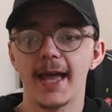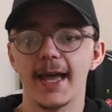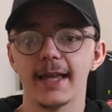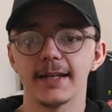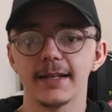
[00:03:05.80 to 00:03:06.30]

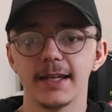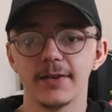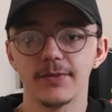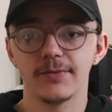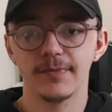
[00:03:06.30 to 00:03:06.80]
And
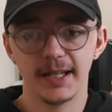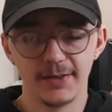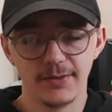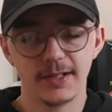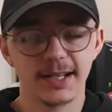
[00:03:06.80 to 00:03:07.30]
if,
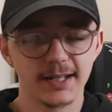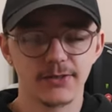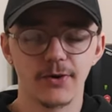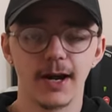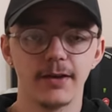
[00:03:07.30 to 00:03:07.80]
if it does
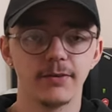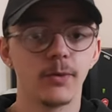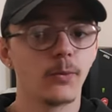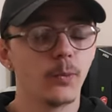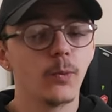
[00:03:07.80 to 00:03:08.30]
arrive,
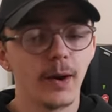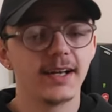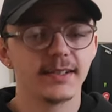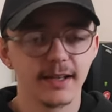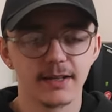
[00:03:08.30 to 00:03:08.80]
or
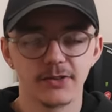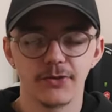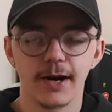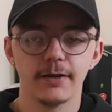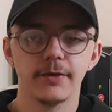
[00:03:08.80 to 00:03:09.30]
when it does
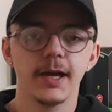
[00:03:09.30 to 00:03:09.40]
arrive,